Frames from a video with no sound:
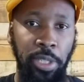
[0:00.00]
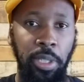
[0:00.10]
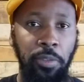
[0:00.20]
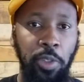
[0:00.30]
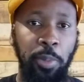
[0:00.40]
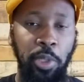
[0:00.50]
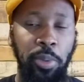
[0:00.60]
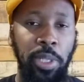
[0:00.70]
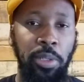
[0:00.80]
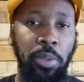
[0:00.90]
The difference
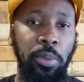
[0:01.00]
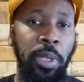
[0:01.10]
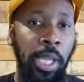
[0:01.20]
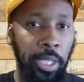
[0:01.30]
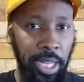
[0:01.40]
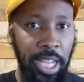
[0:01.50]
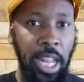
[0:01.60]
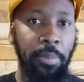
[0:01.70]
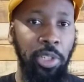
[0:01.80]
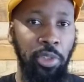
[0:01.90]
between the two,
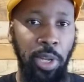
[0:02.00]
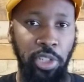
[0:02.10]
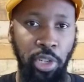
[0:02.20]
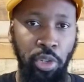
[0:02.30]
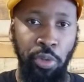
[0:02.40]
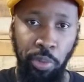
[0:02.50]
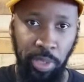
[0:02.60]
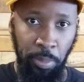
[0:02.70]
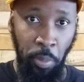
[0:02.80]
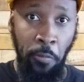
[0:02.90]
dynamic stretching, you use
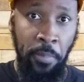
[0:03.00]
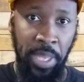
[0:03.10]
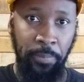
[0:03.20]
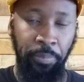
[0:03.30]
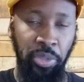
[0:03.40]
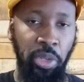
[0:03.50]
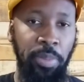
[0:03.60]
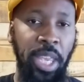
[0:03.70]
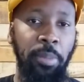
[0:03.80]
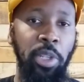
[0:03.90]
the movement to
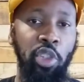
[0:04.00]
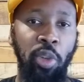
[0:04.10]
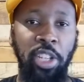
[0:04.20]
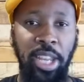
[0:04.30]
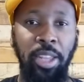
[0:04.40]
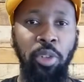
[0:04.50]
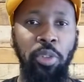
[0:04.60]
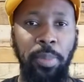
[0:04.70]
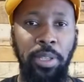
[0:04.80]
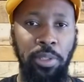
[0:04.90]
be able to stretch out
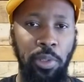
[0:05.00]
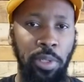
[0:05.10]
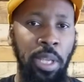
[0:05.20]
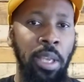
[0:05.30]
those muscles,